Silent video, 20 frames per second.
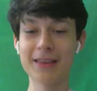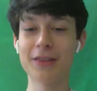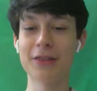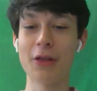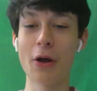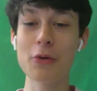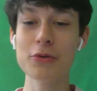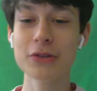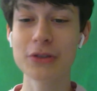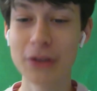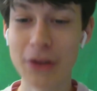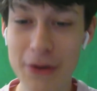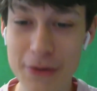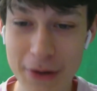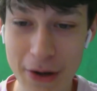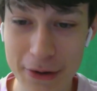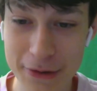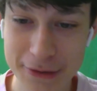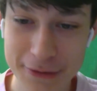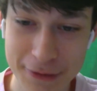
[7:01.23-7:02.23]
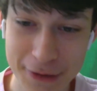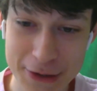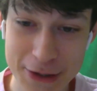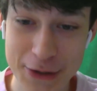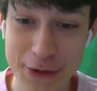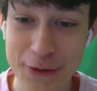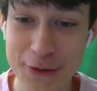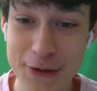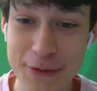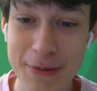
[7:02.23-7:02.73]
Those logos for
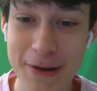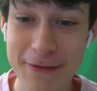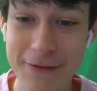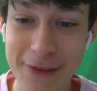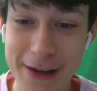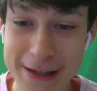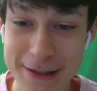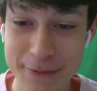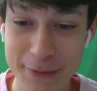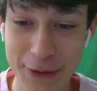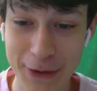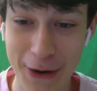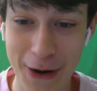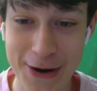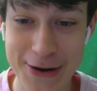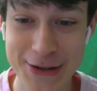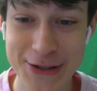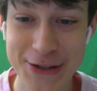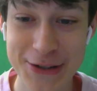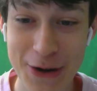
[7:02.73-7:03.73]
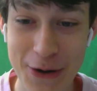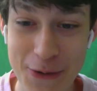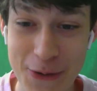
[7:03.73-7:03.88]
YouTube and Facebook are so